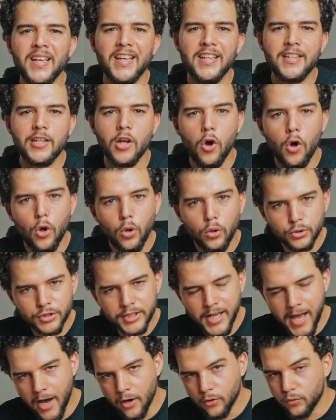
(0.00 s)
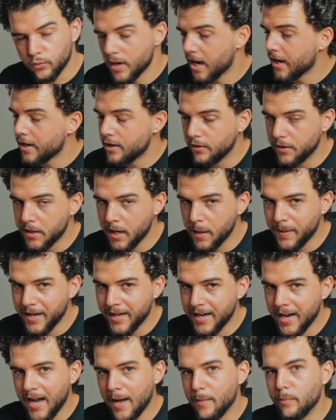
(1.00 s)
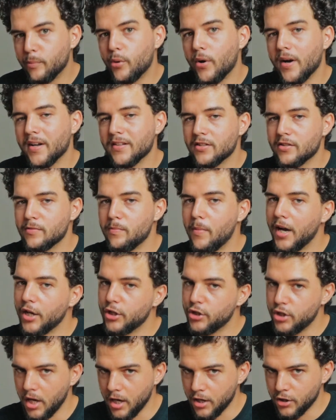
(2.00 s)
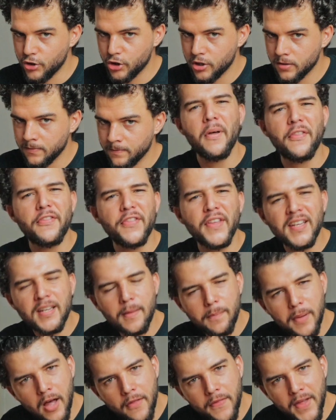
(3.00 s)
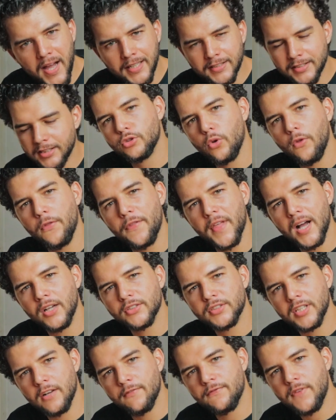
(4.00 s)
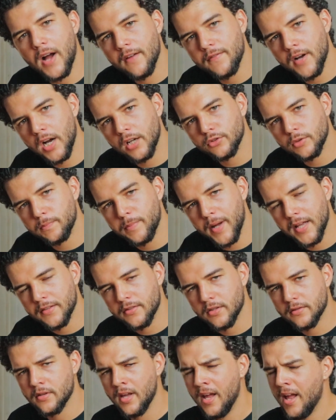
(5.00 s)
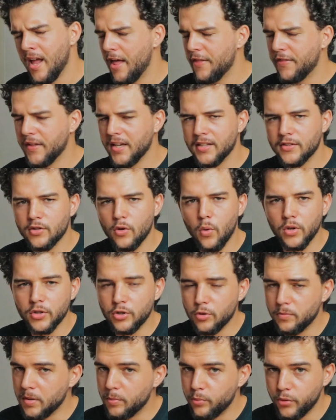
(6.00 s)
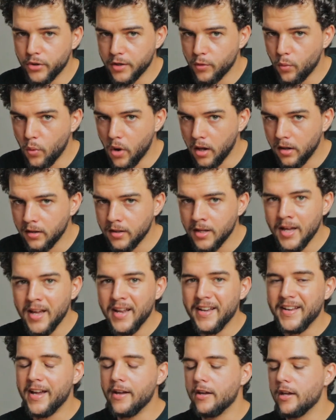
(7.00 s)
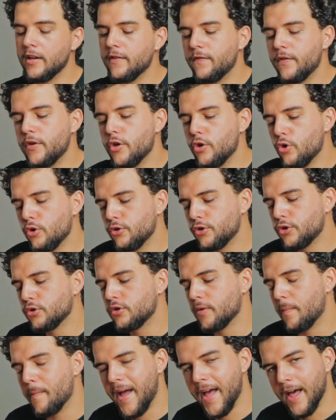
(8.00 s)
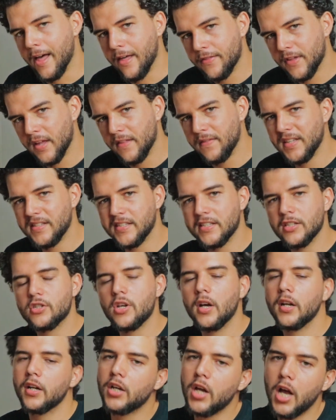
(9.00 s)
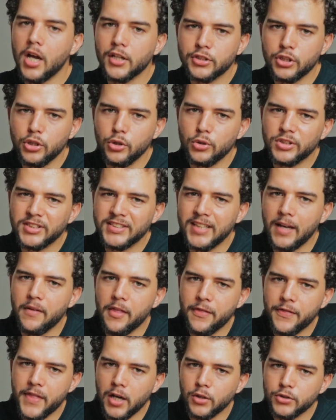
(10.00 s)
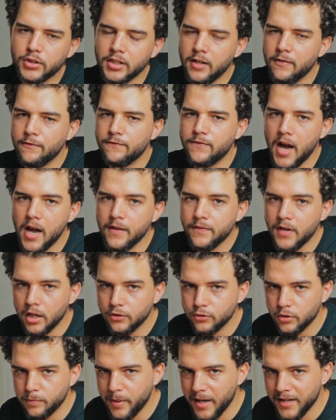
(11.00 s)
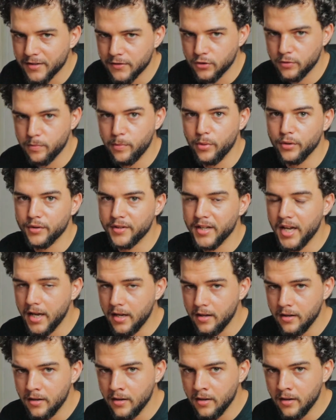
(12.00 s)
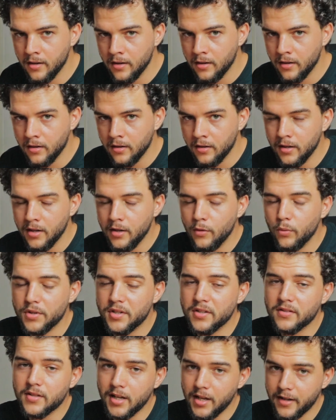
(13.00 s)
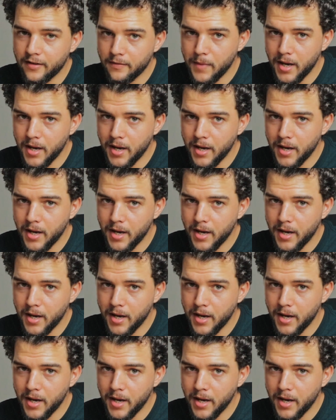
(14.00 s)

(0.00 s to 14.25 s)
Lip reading: in the old town right here in Havana, and prices might change. But think about that, 2,500 pesos, I think is going to be pretty well. Now if you do the math, this is going to cost you 7,500 pesos per day, which is a lot of